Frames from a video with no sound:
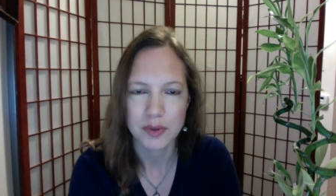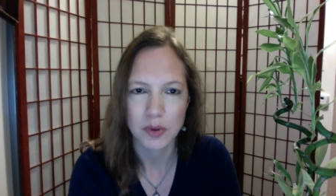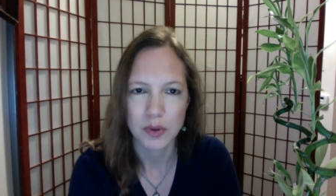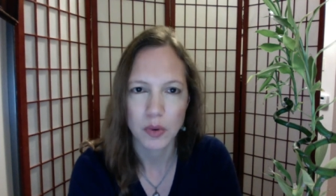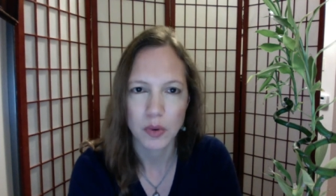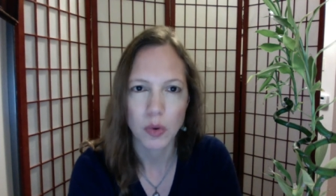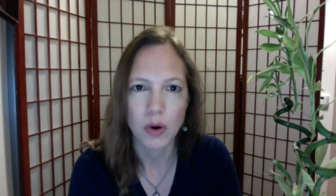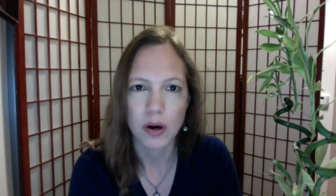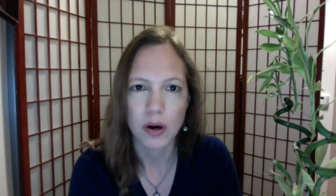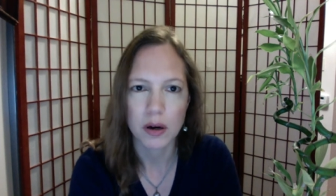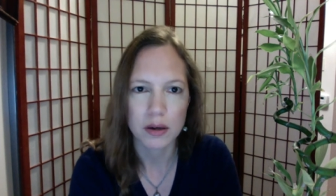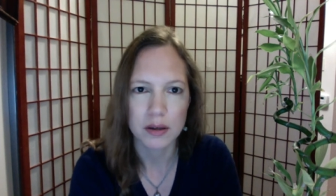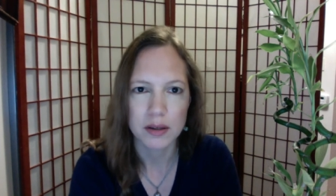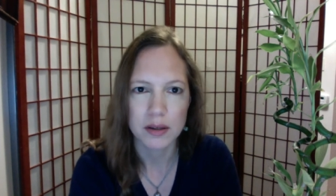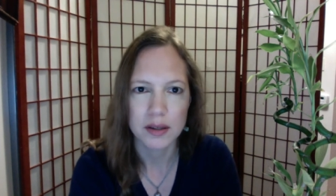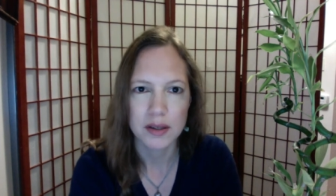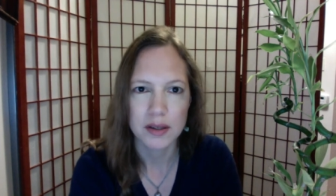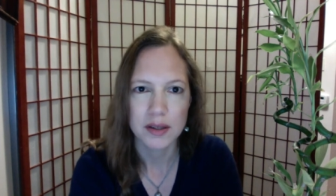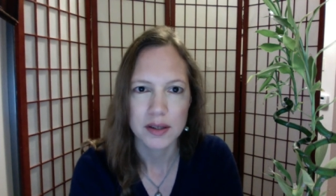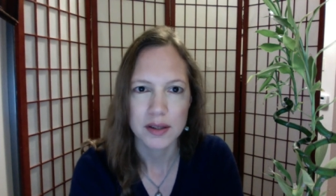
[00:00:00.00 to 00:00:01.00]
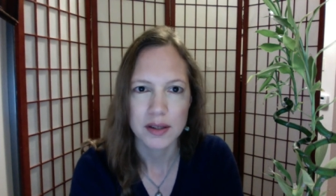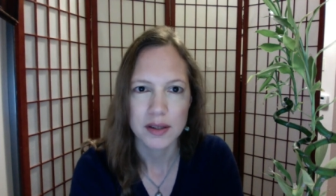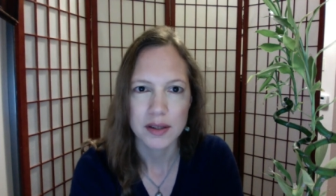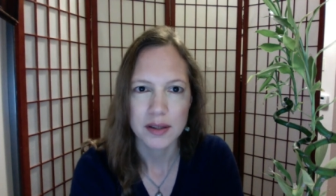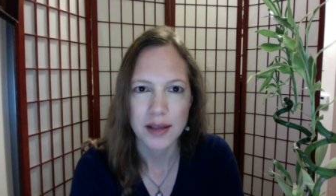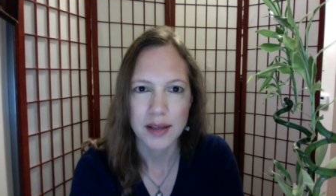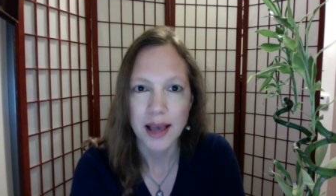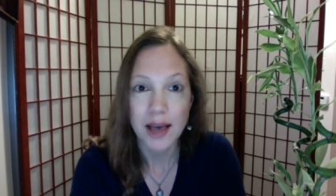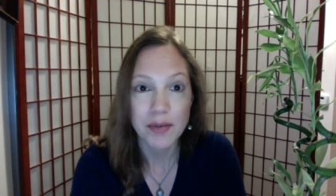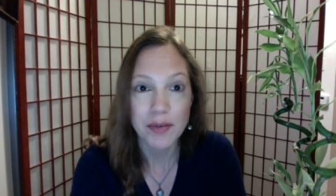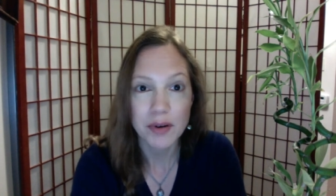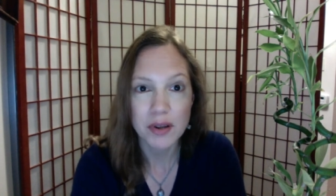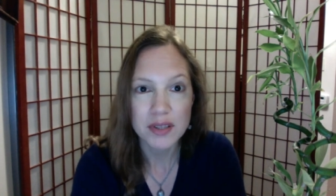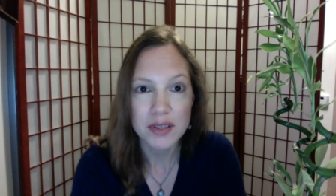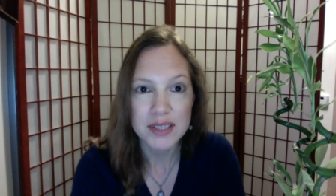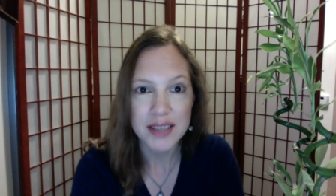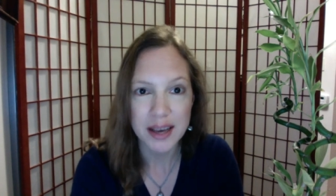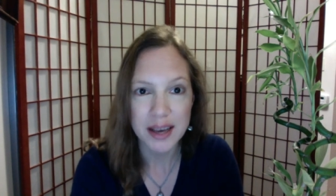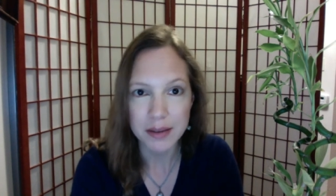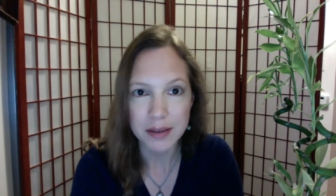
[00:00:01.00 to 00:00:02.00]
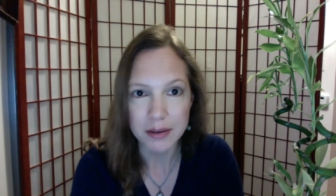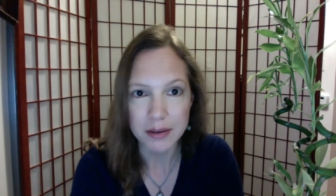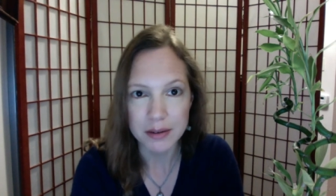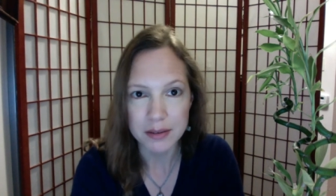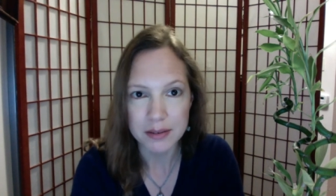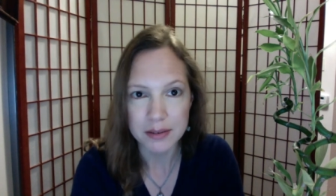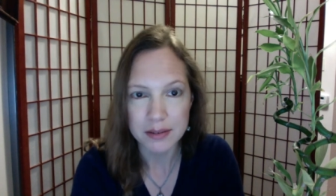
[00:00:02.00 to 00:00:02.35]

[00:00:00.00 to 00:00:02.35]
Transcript: or they have it all together.